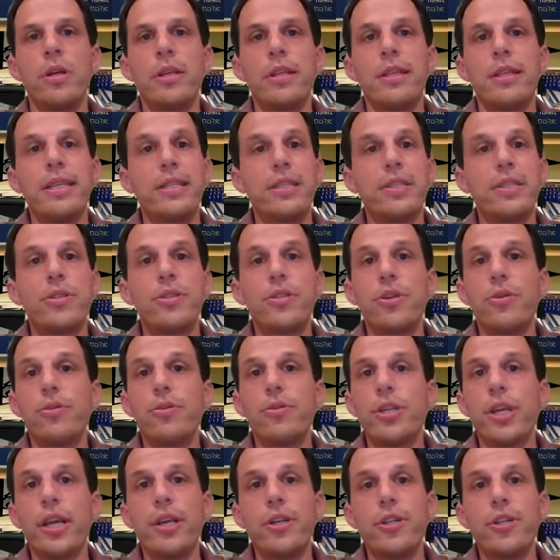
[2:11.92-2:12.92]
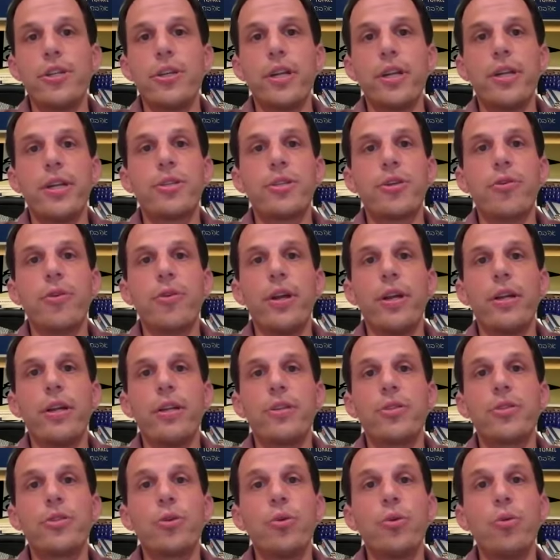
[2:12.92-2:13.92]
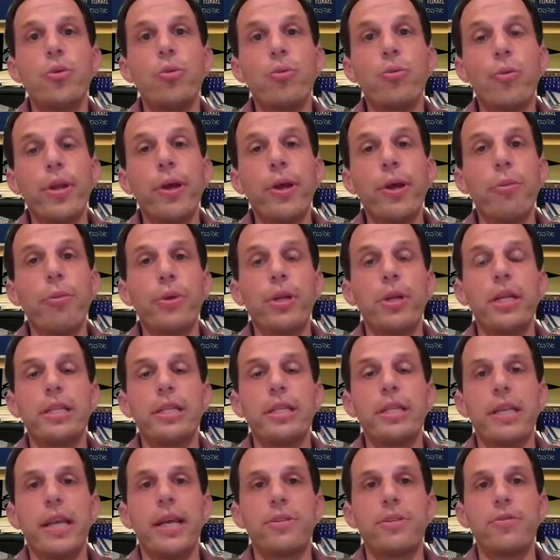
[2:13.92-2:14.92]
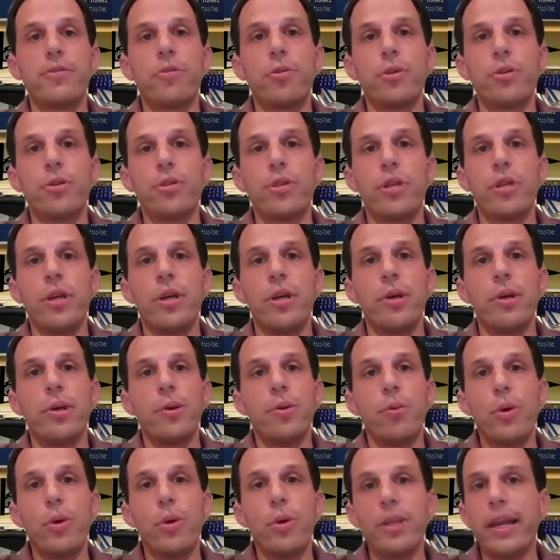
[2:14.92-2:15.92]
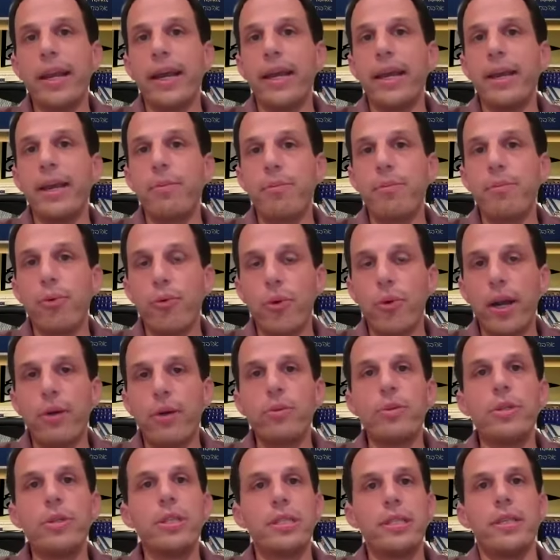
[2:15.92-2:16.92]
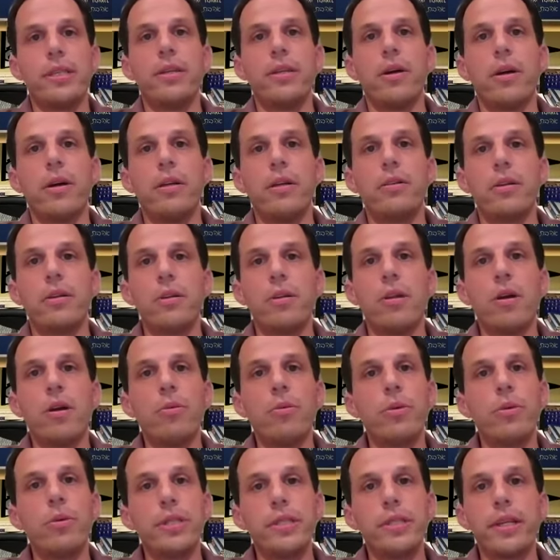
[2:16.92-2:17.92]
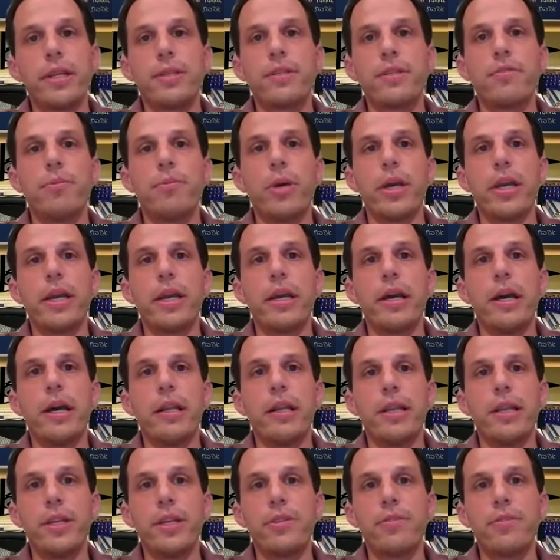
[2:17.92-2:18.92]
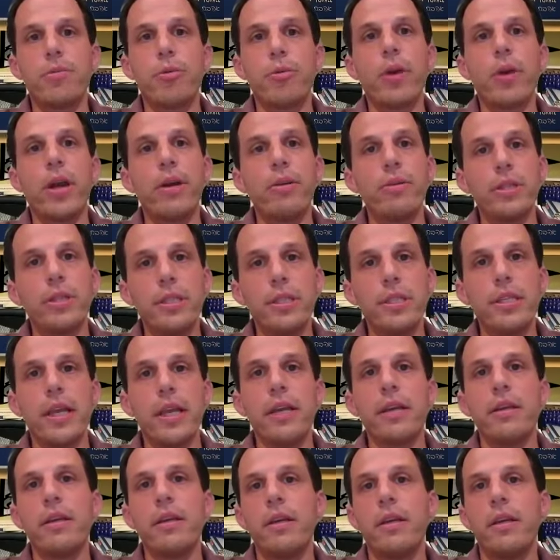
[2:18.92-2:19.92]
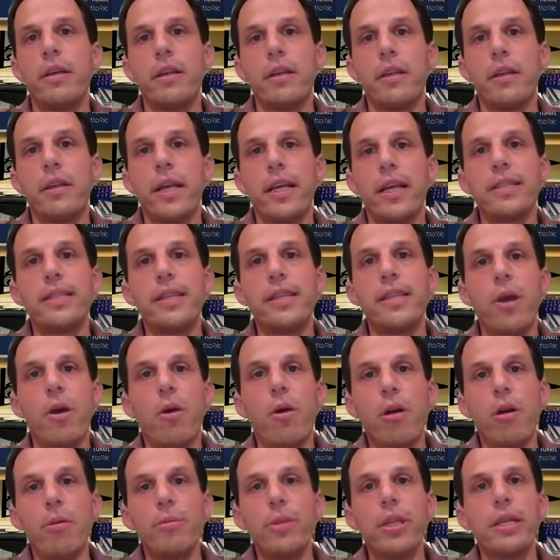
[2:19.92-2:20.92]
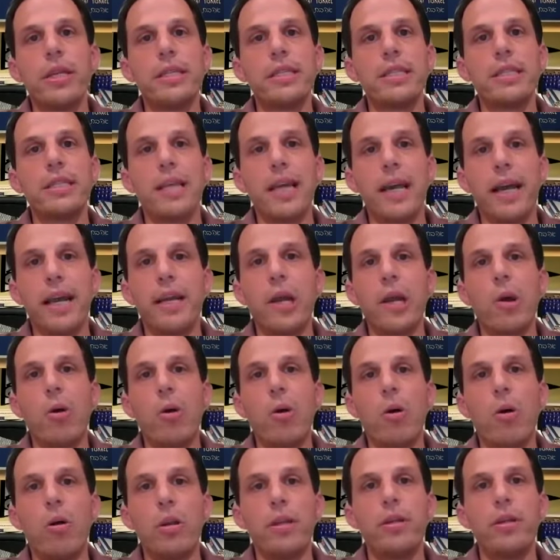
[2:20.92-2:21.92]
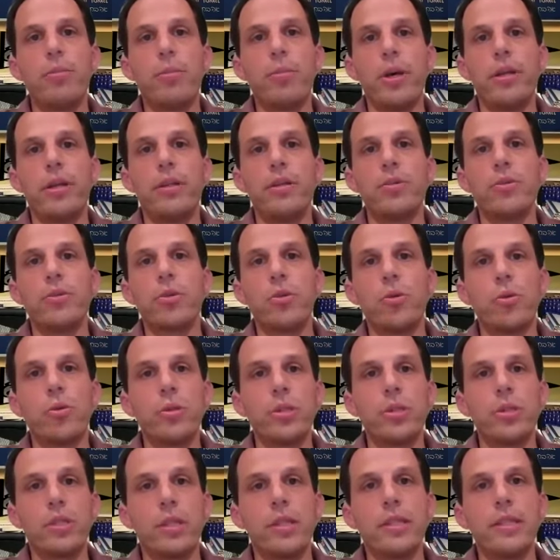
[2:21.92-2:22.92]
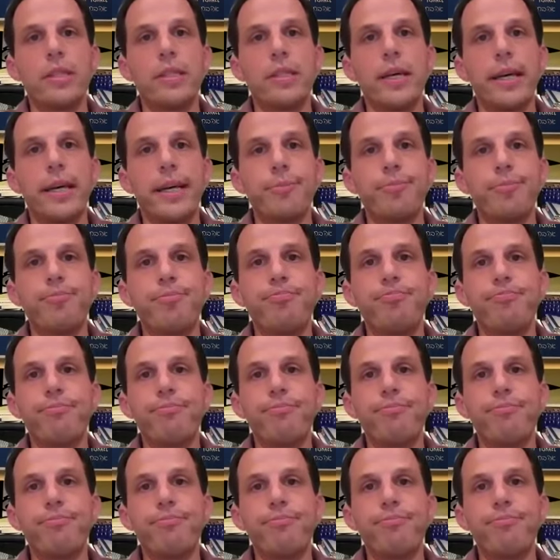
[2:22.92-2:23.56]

This association has created a school reopening task force, one that I am proud to sit on, along with 6 of my colleagues from around the state, as the arm that is guiding all independent schools at this time.